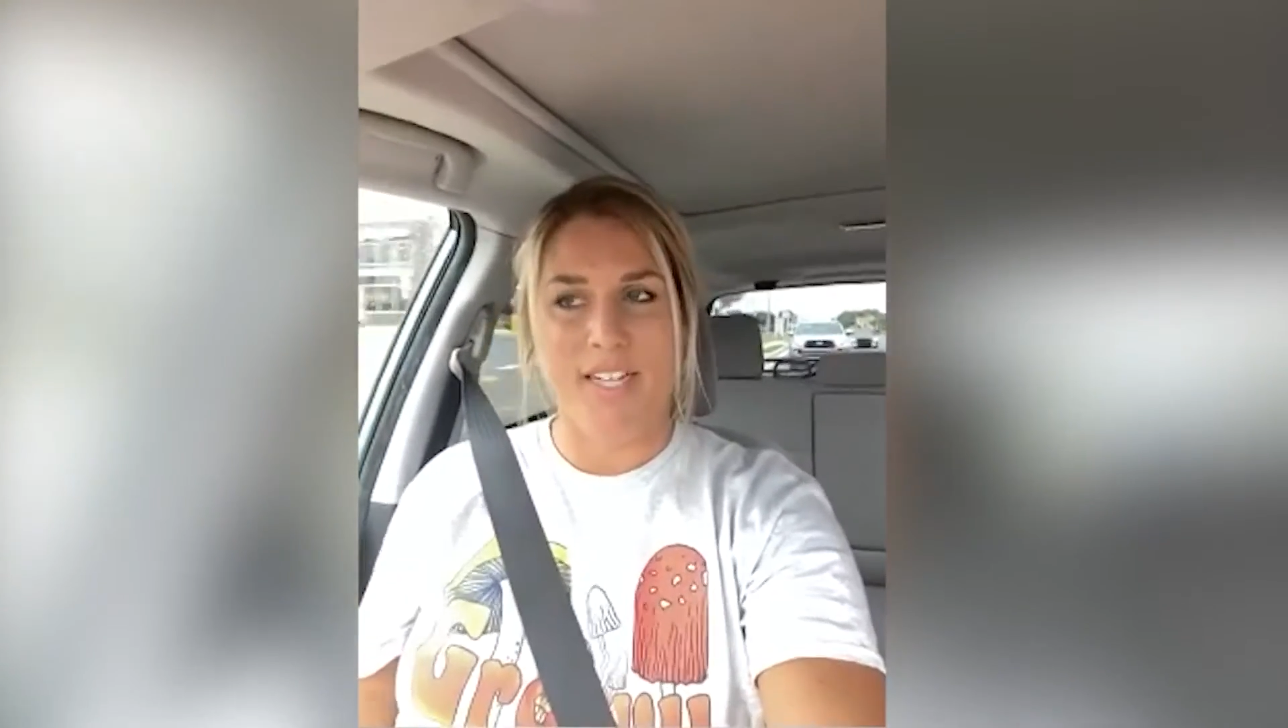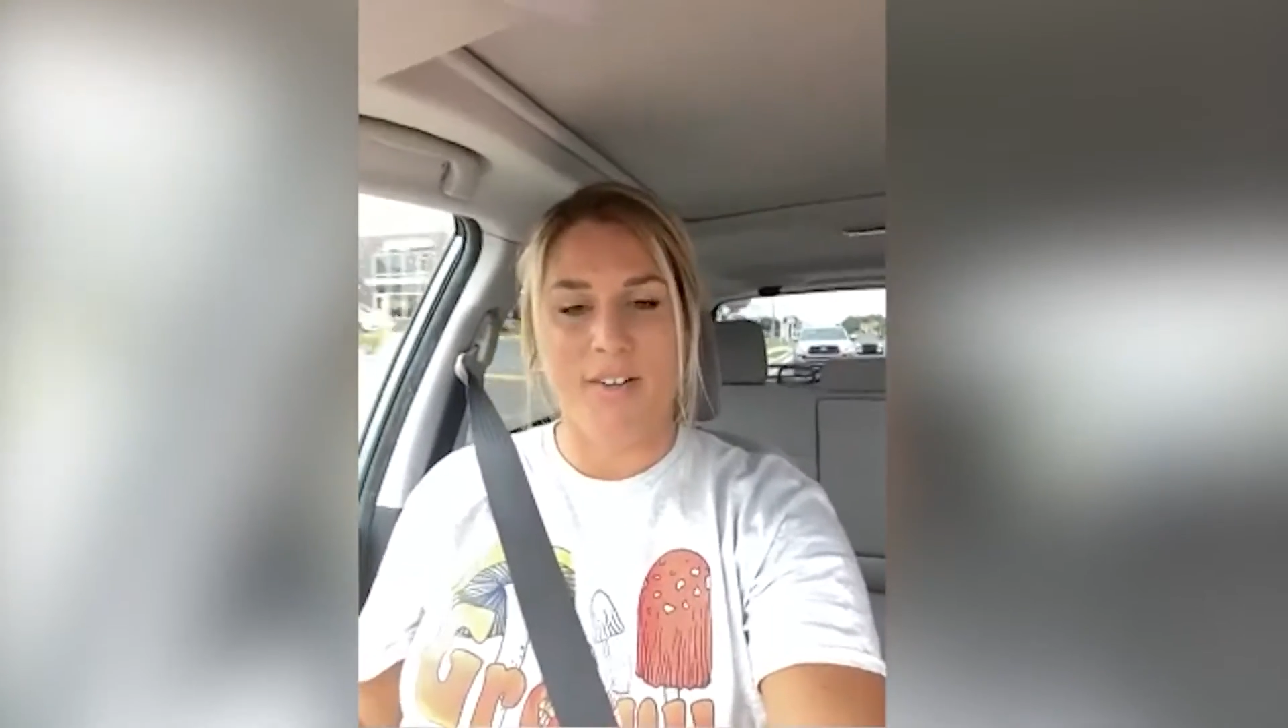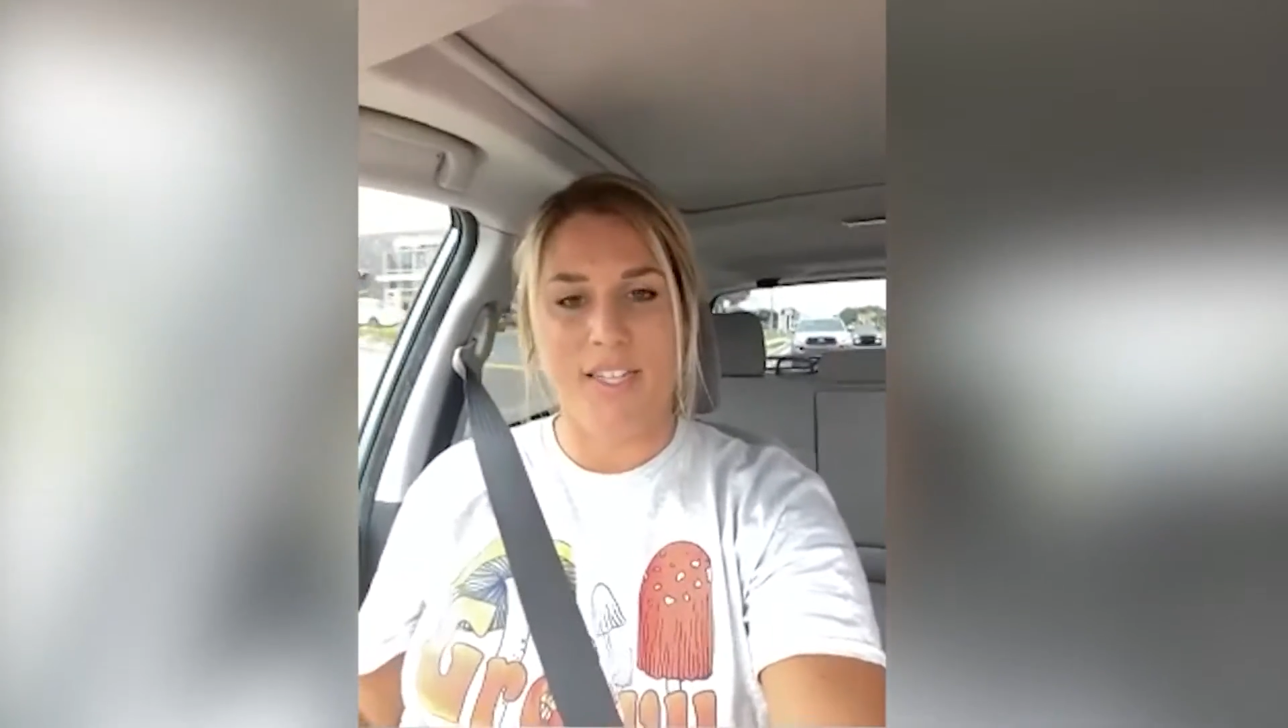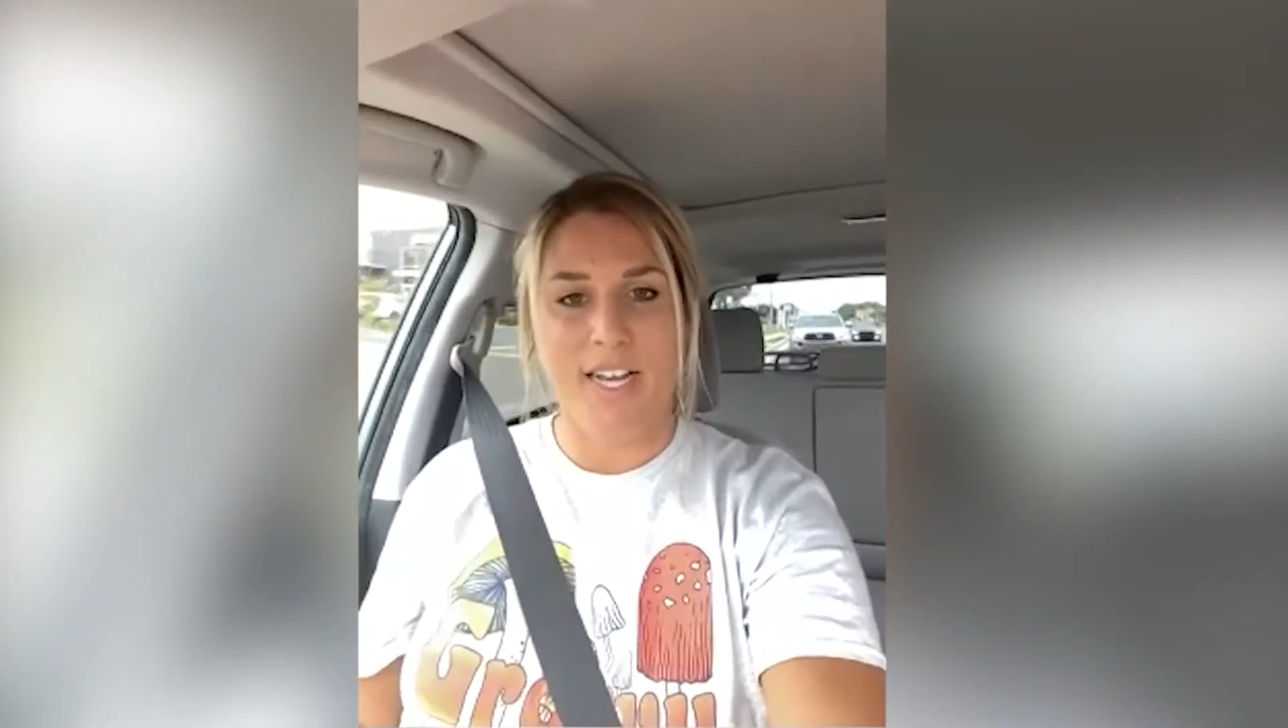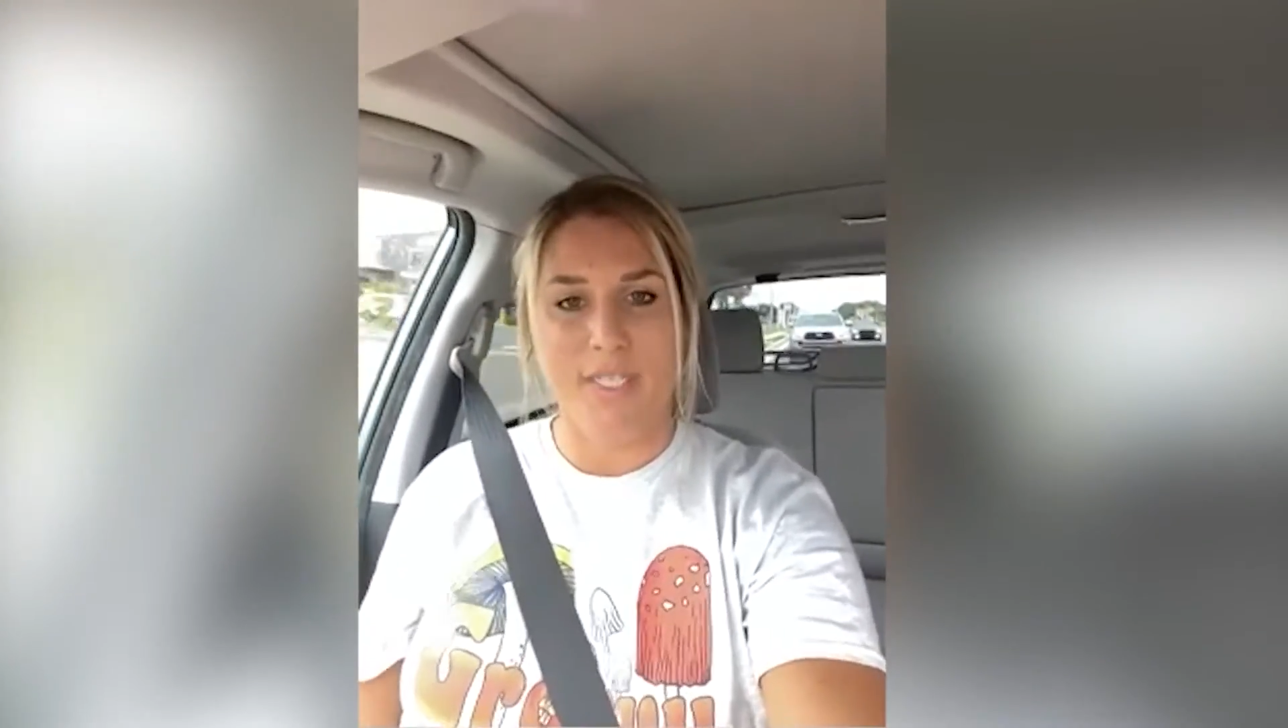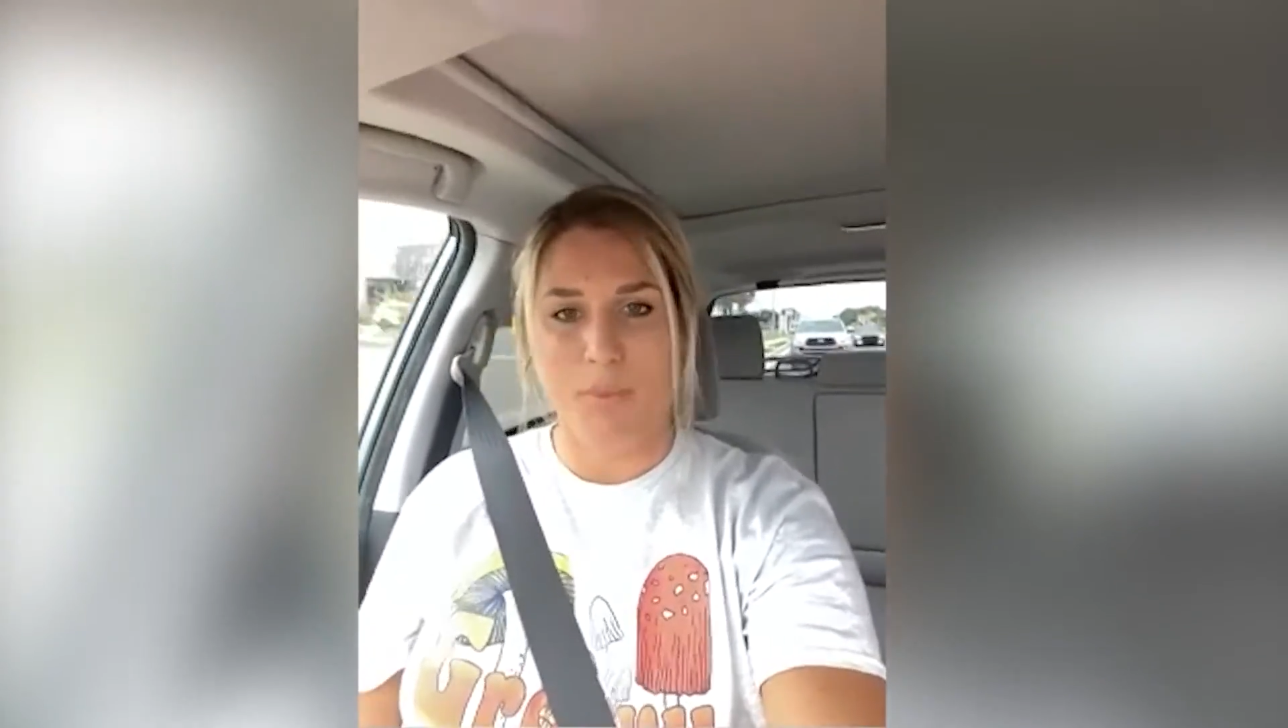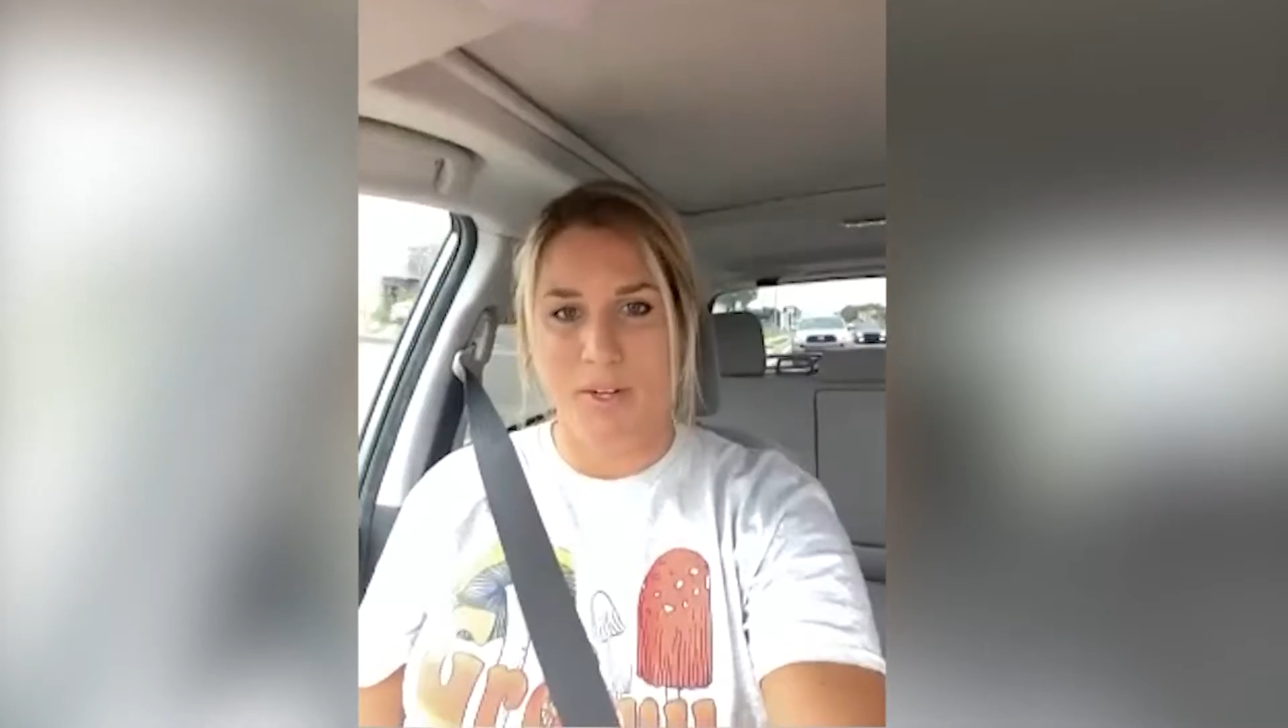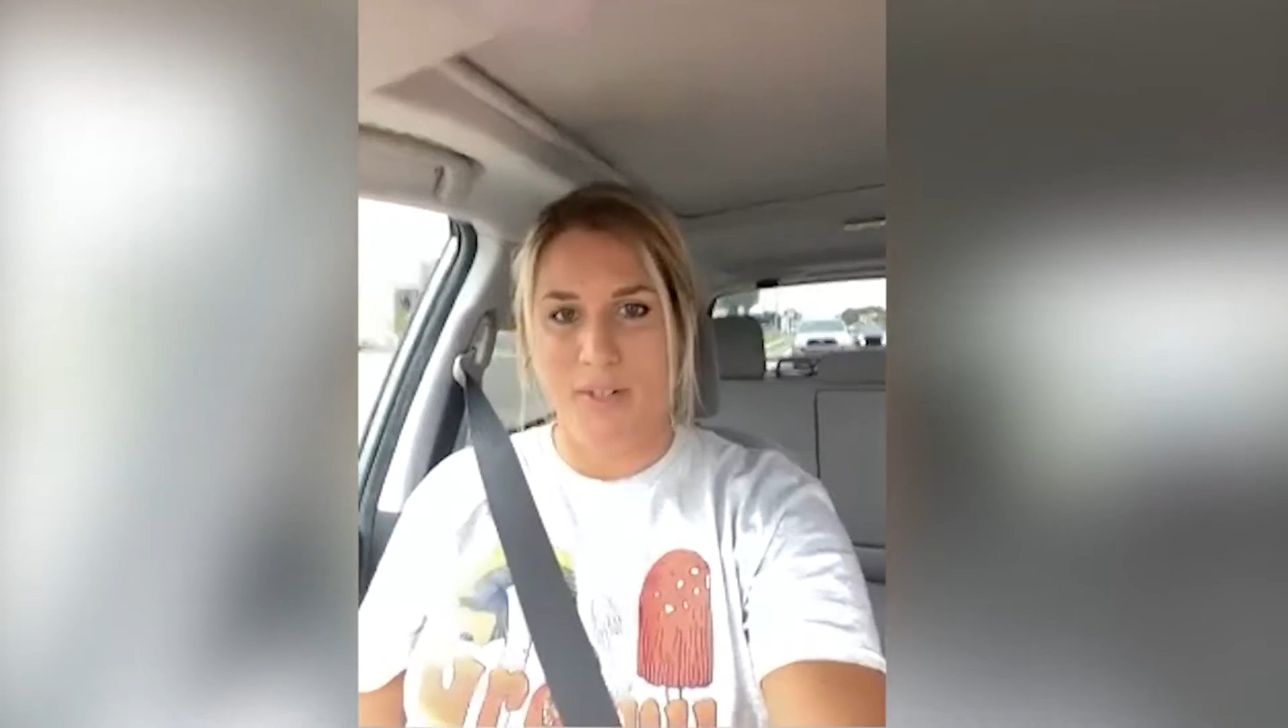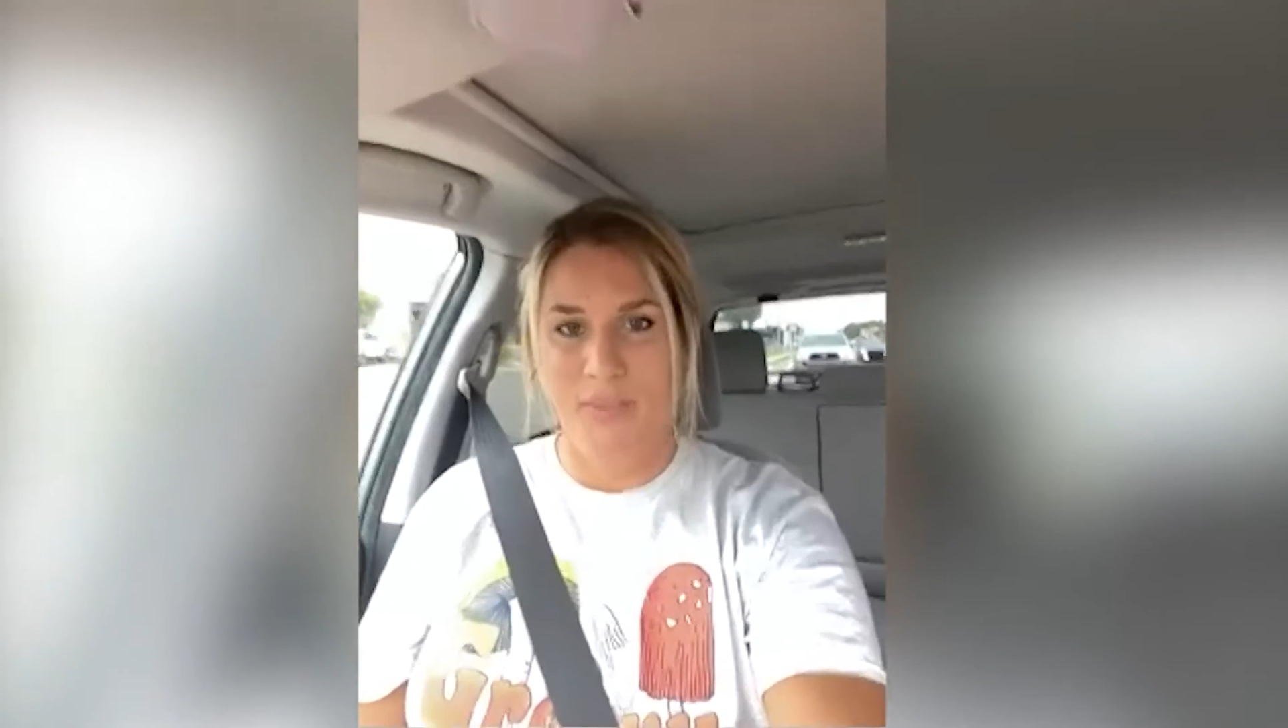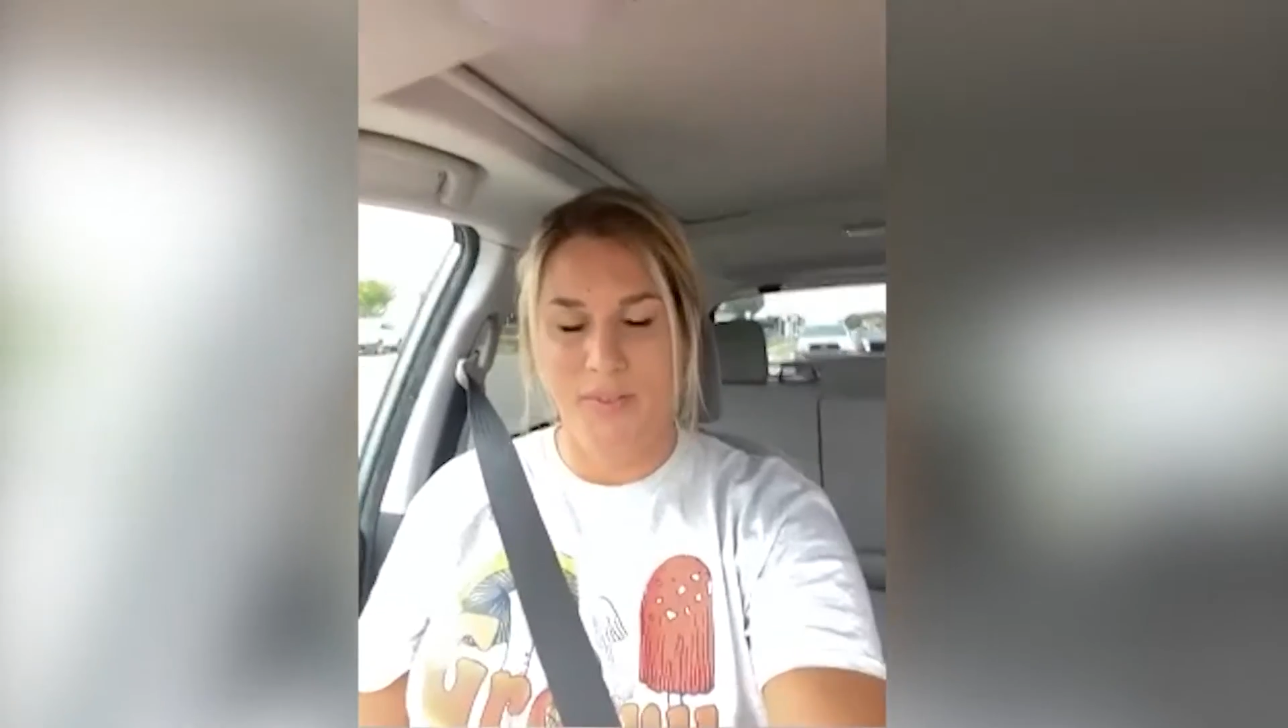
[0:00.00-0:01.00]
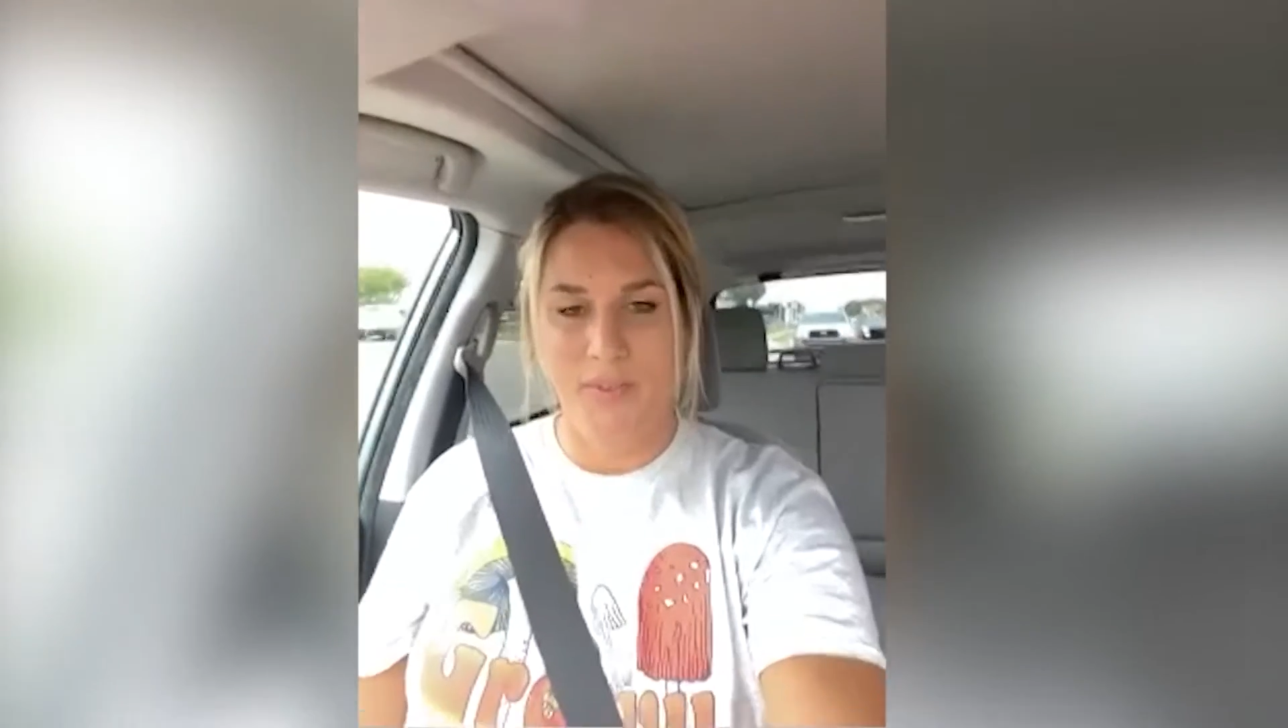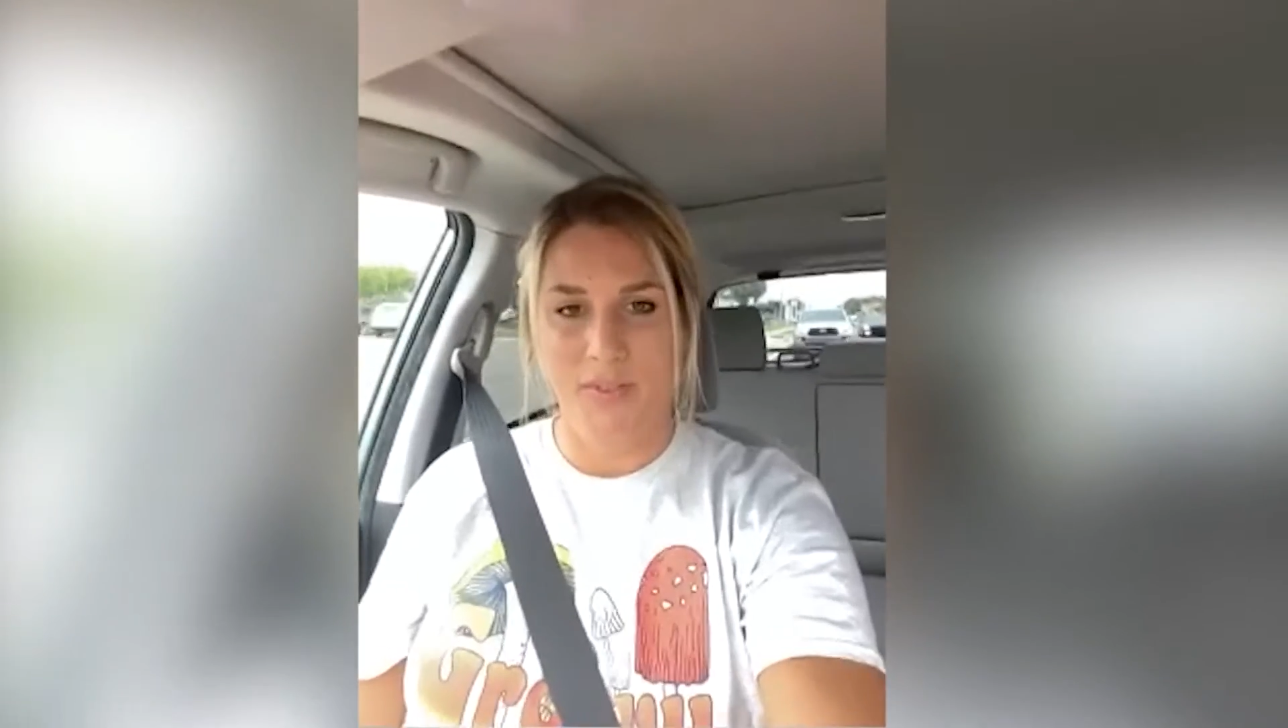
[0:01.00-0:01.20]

down at the hospital.